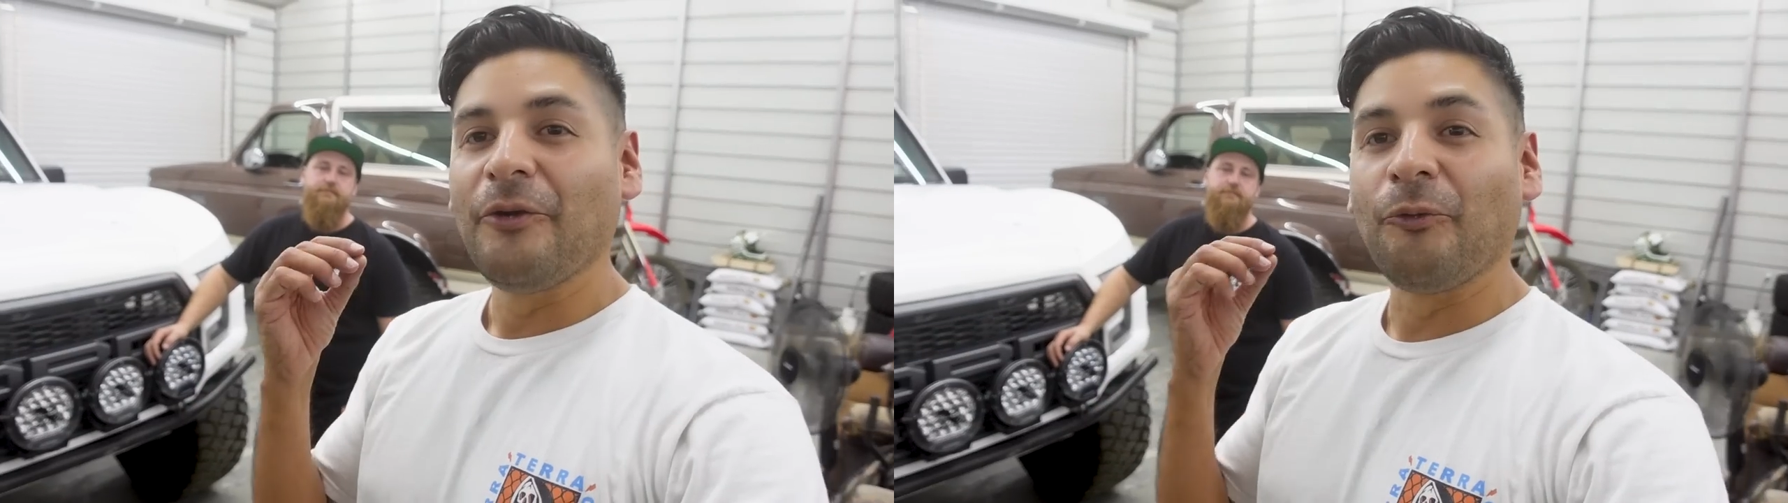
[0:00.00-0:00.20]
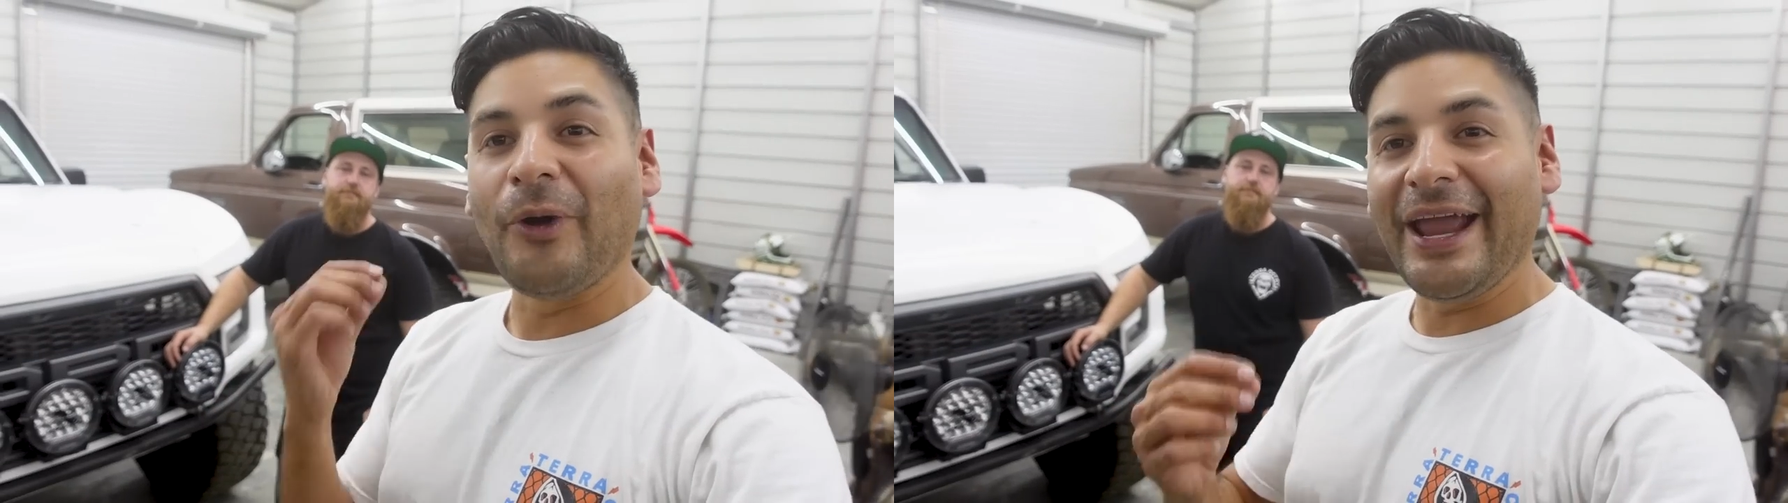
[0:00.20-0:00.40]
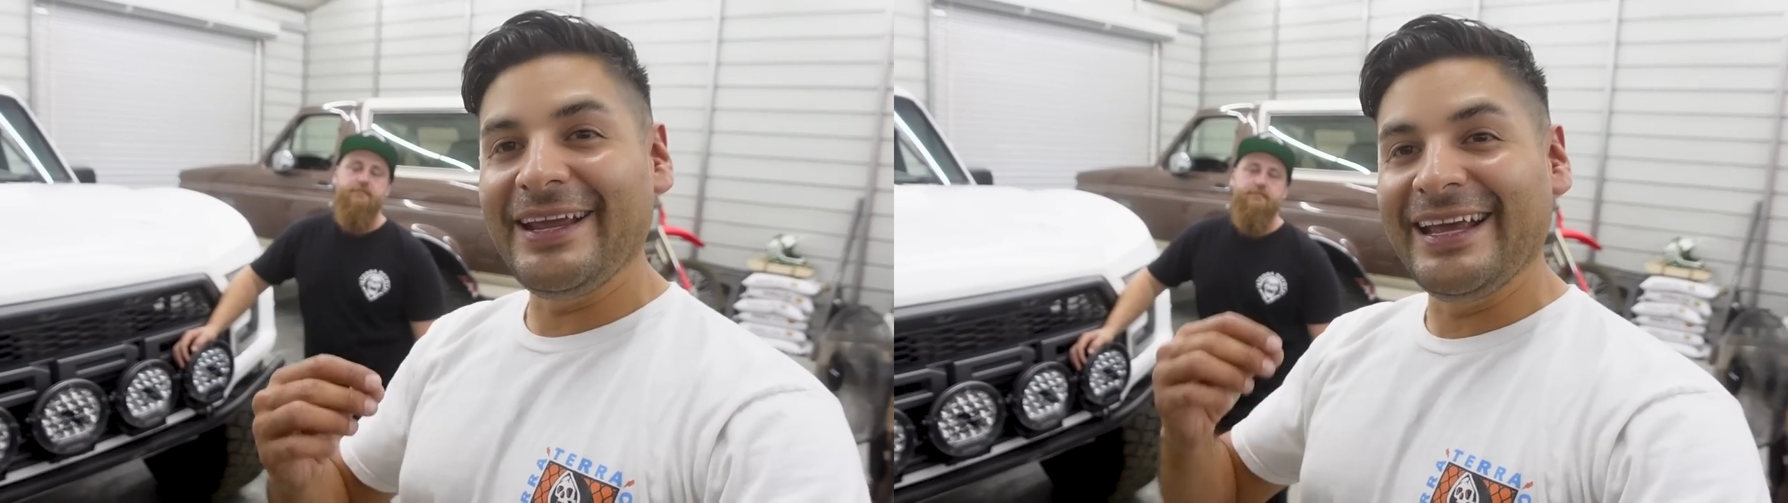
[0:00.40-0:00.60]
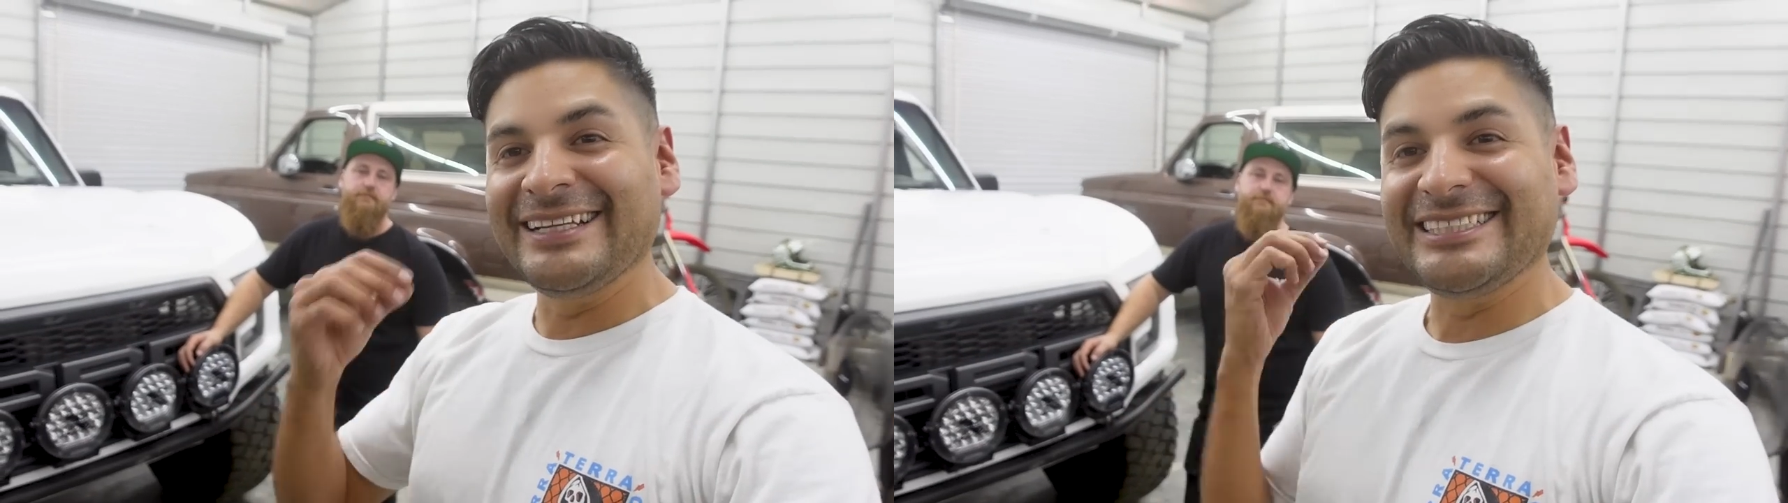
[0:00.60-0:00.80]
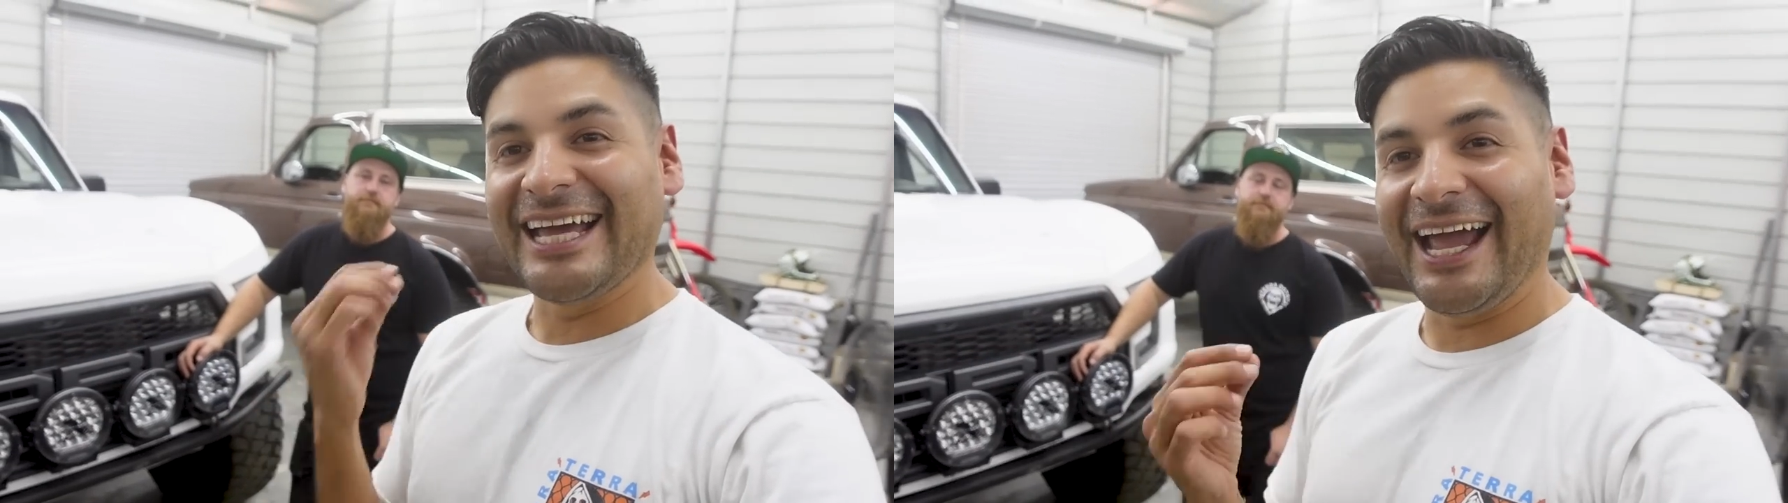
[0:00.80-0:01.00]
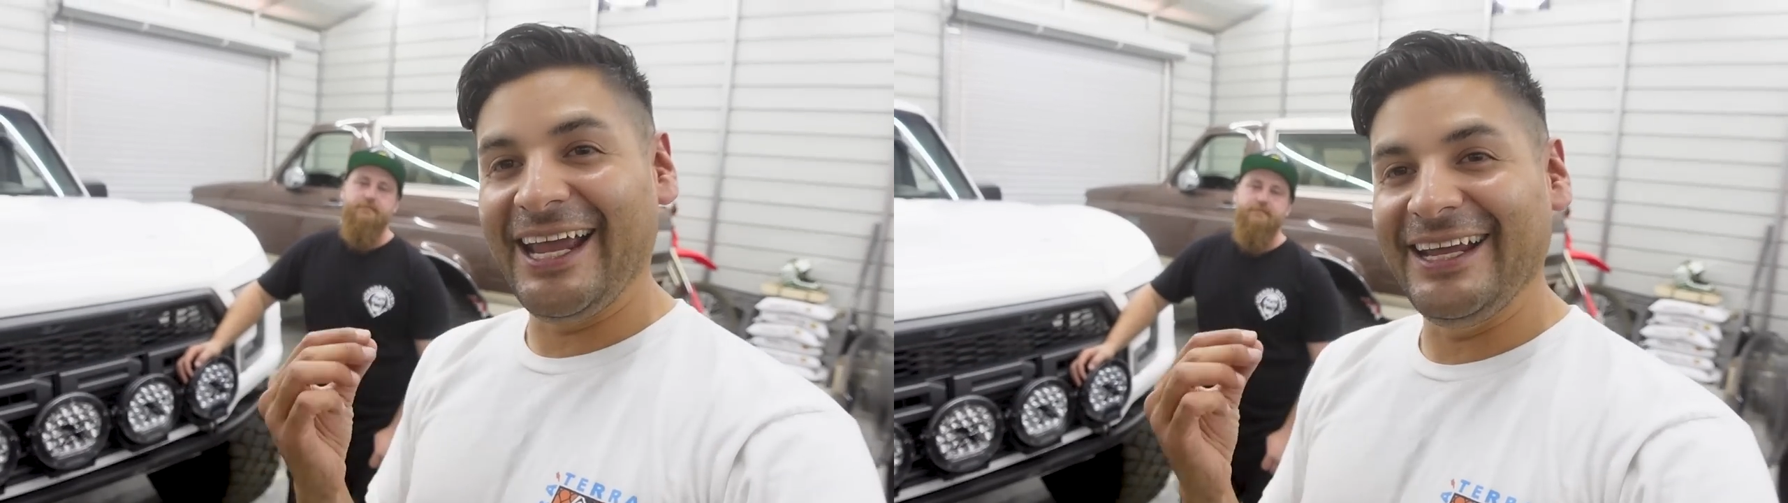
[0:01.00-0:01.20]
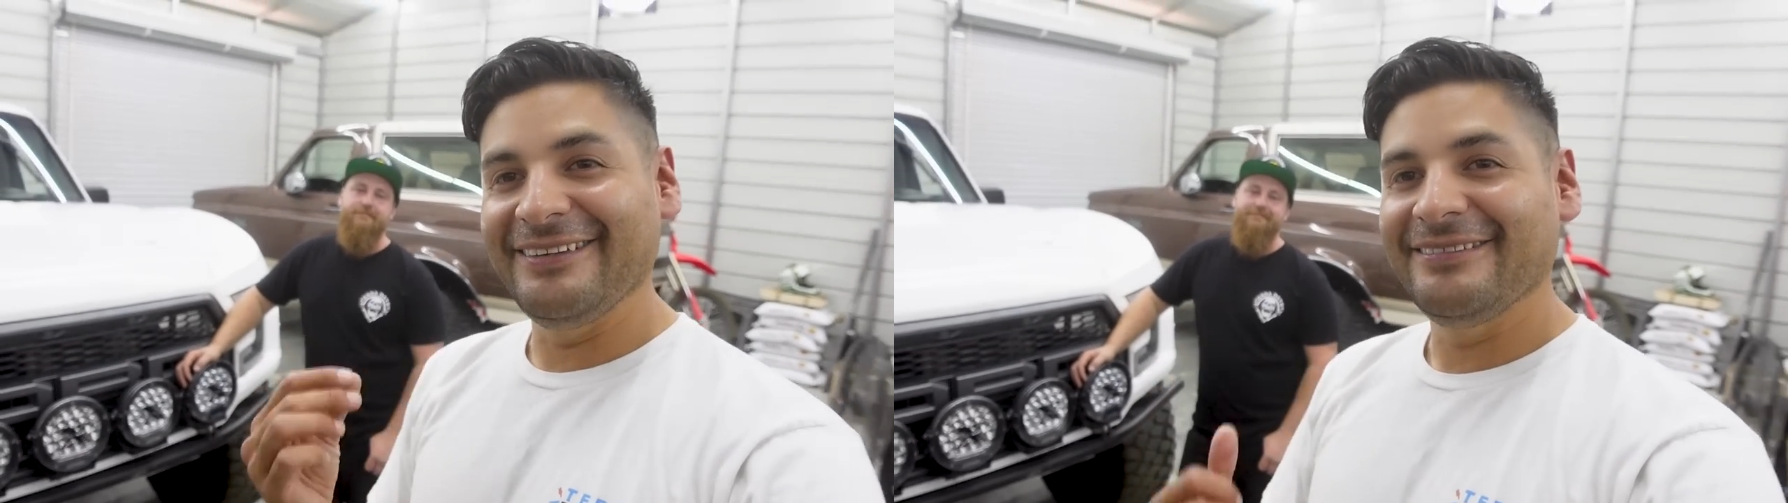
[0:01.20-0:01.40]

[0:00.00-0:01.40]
right and tight,